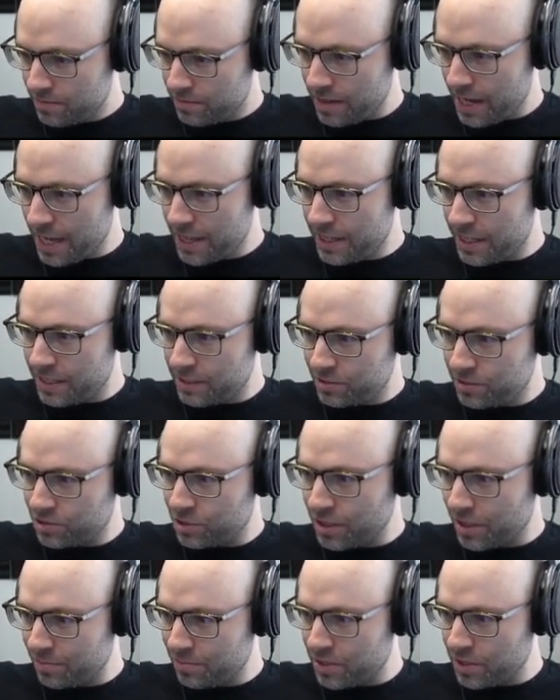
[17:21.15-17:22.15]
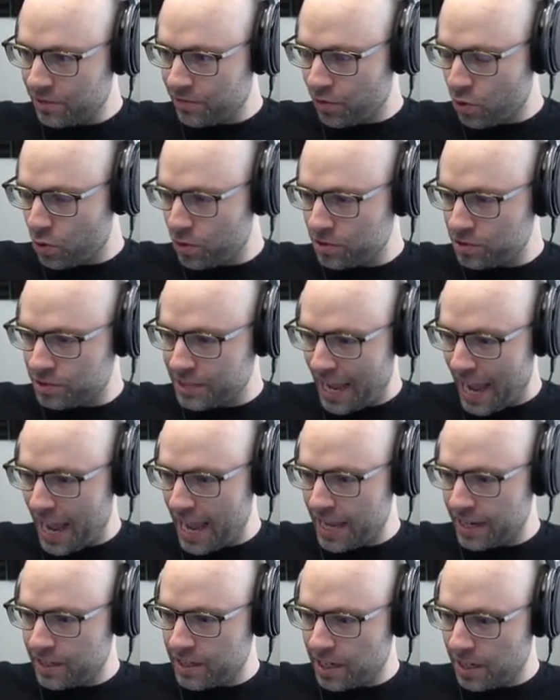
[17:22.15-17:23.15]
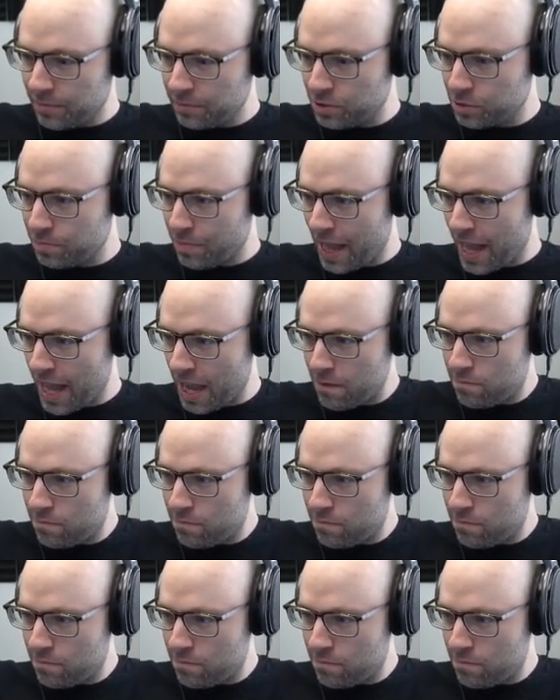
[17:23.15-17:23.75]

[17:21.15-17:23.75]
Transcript: And then some divorced dad comes by.